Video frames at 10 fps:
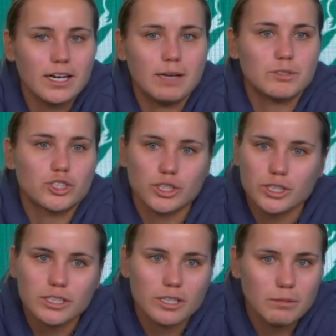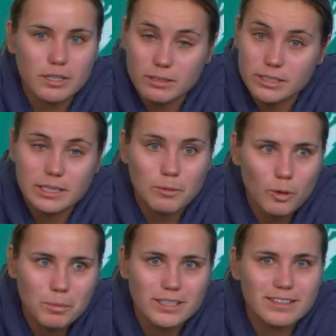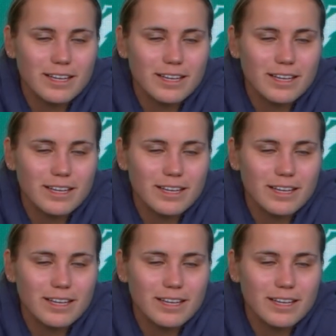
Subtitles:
I'm sure, you know, at least I'm hoping